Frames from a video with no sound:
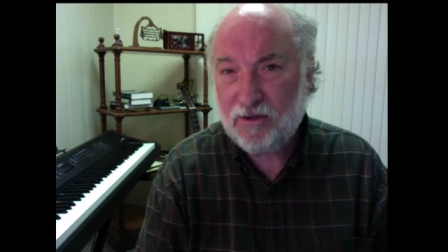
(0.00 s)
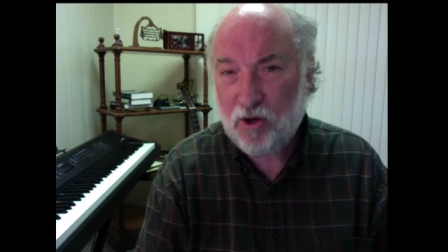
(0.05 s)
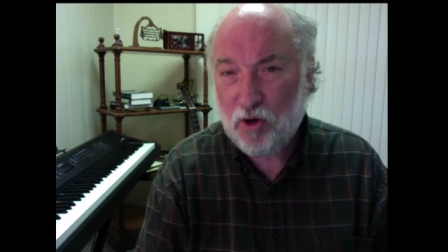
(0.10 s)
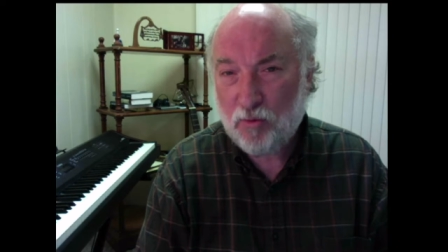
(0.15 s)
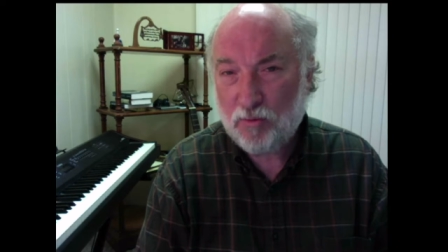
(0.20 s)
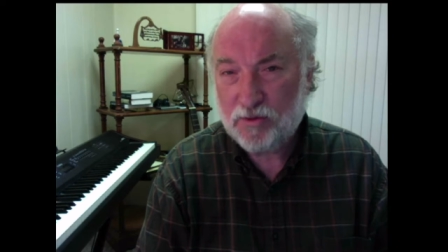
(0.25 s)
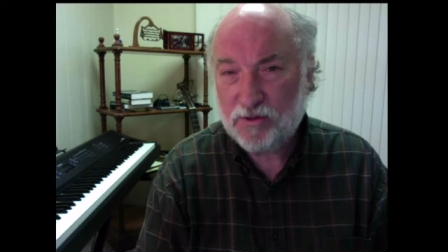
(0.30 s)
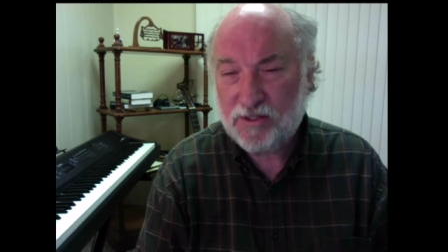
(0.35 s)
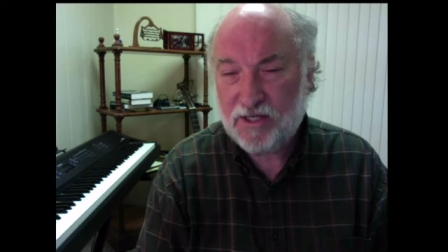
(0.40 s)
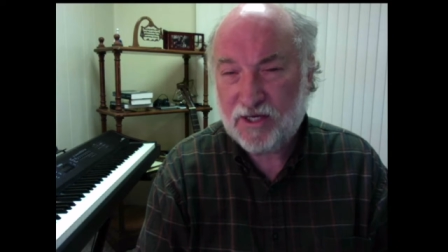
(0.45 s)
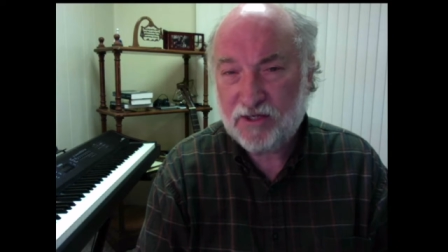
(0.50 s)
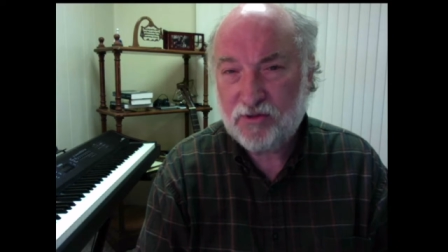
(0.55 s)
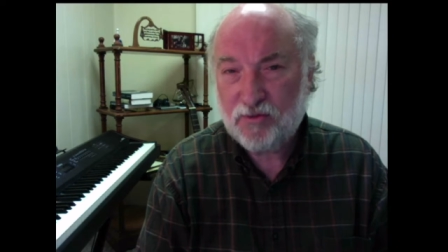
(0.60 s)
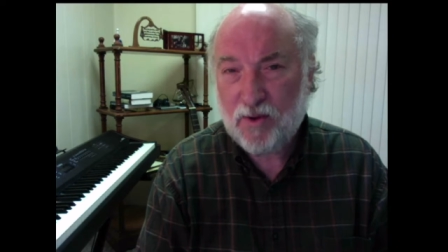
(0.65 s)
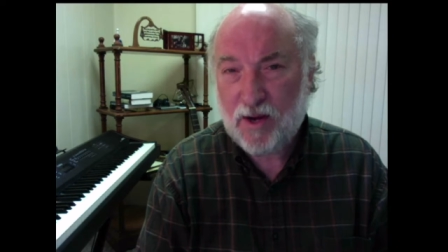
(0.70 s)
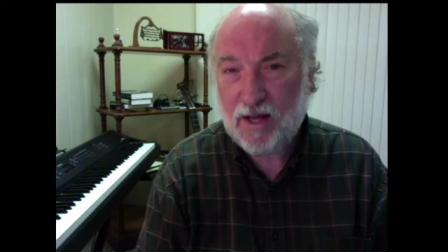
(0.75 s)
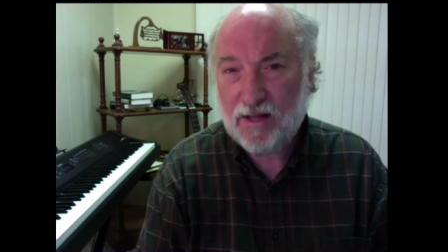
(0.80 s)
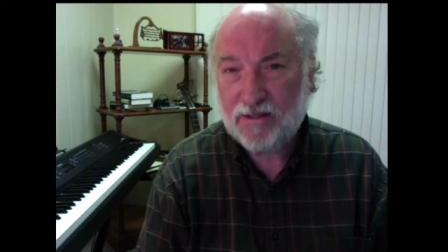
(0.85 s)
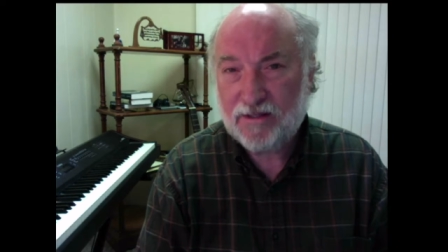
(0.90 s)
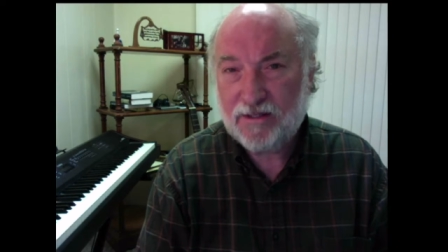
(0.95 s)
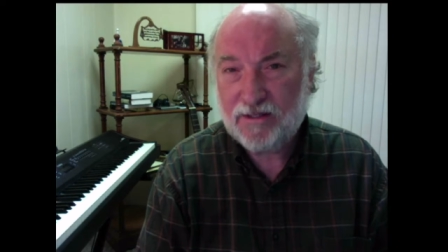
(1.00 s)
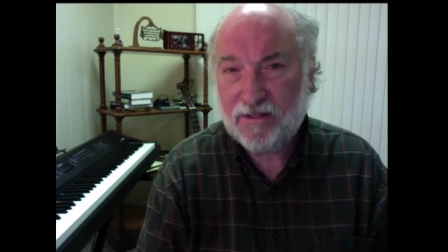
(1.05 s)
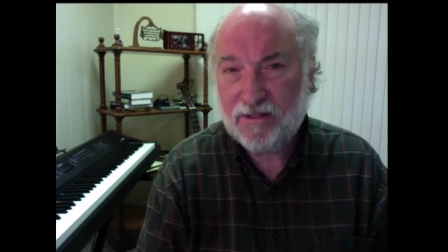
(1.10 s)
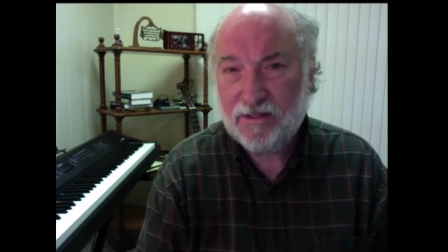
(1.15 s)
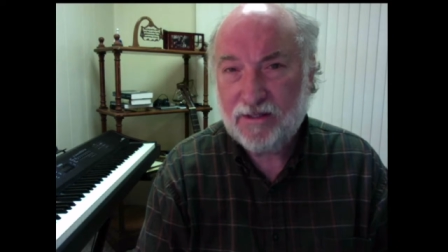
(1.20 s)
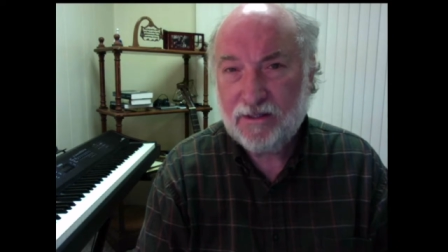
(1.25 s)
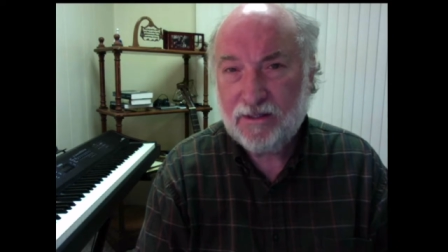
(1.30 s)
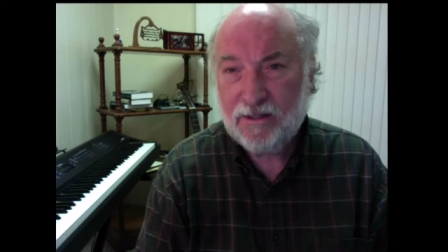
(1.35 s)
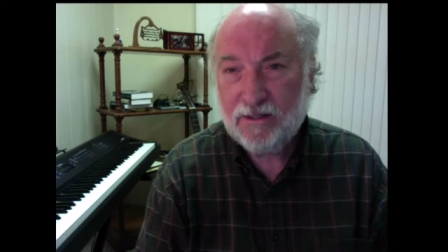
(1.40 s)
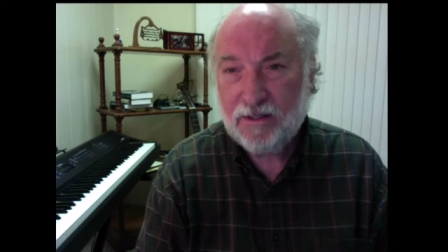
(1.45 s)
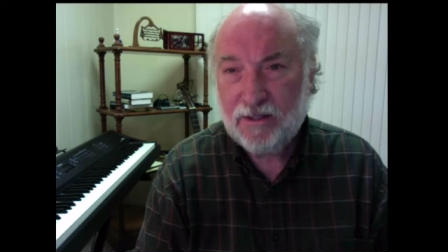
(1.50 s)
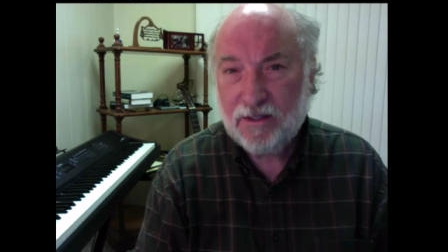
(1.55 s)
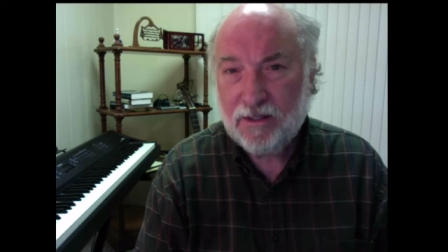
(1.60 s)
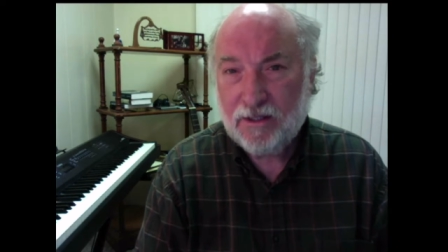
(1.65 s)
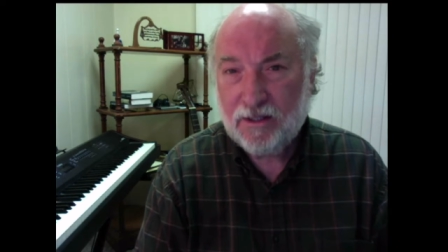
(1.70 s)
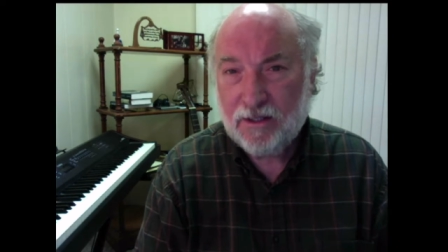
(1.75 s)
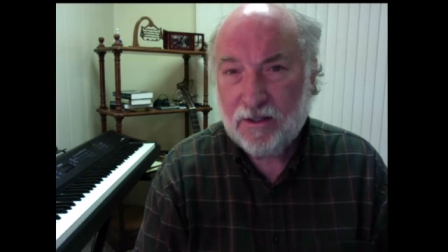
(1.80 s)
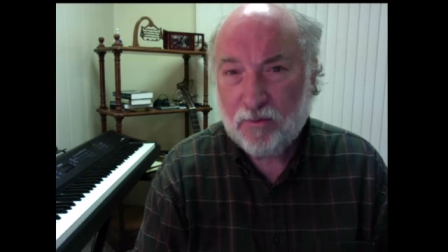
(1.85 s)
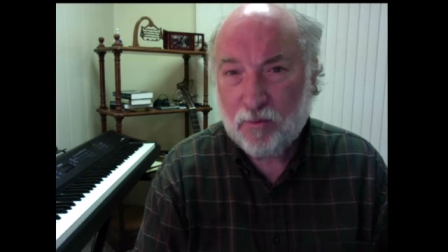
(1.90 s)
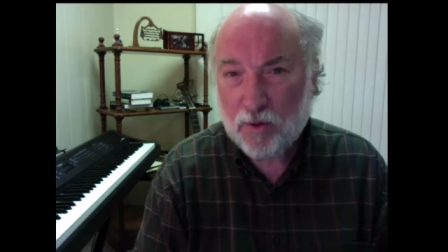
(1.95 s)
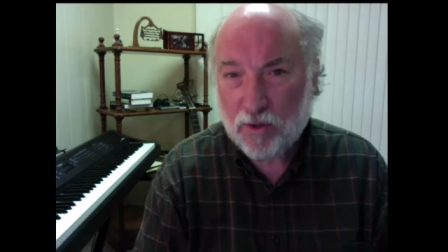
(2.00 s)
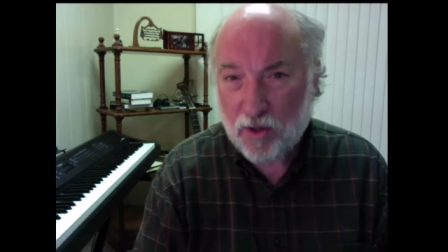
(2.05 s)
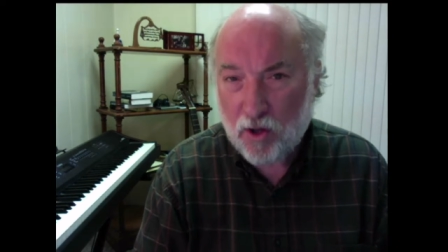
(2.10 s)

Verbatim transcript: homosexuality, well,